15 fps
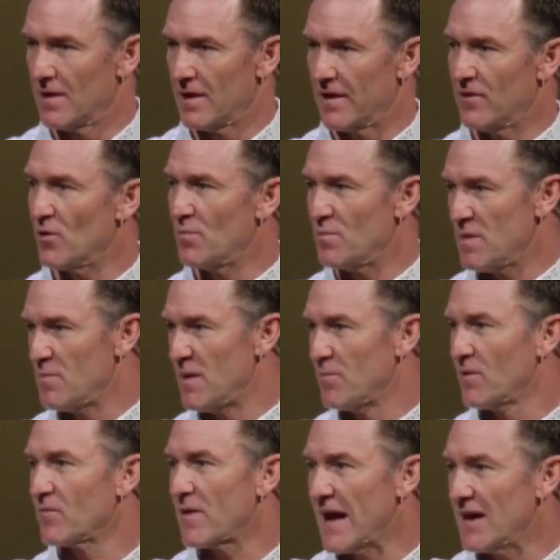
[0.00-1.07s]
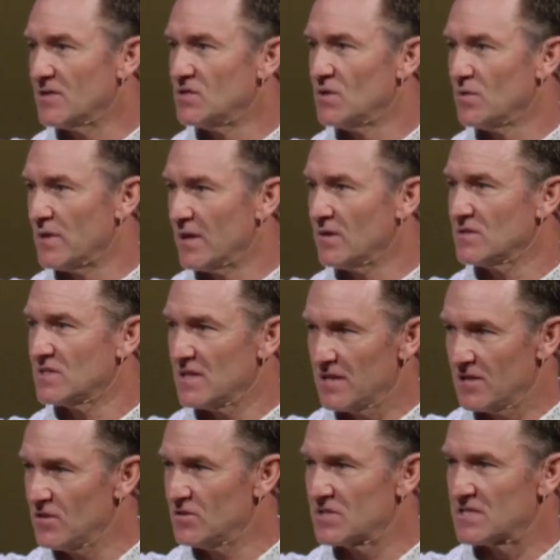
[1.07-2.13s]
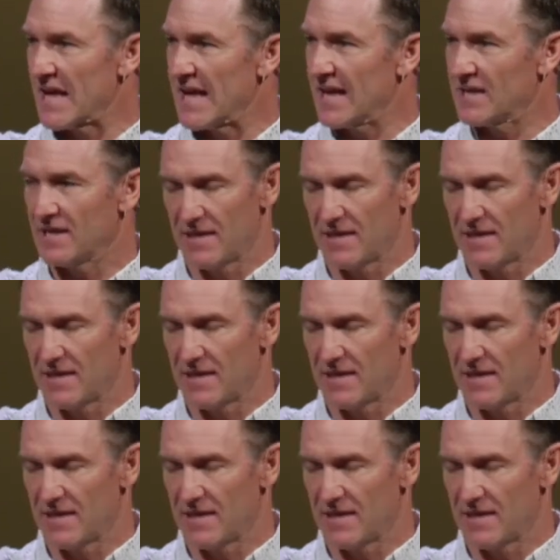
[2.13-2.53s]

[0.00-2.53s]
And there'll be people around you. They'll see that you stand.